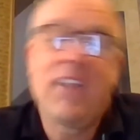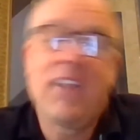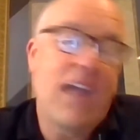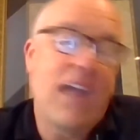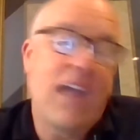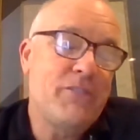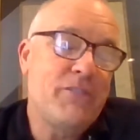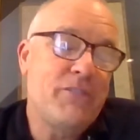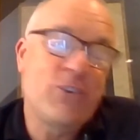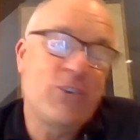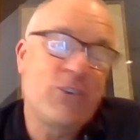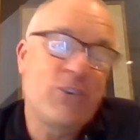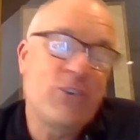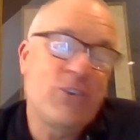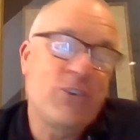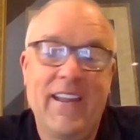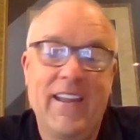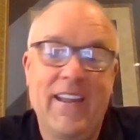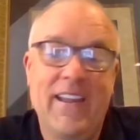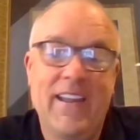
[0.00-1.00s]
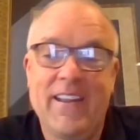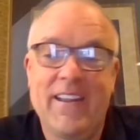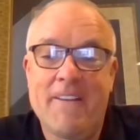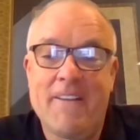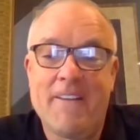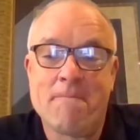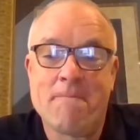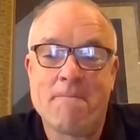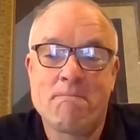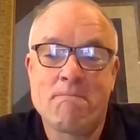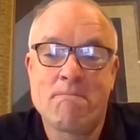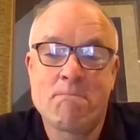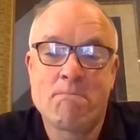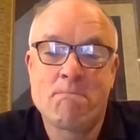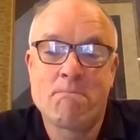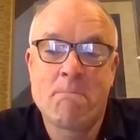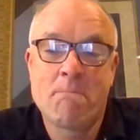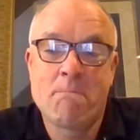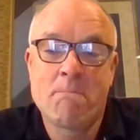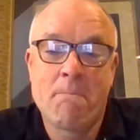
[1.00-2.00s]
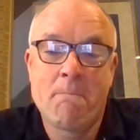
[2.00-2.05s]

life's good. You know, I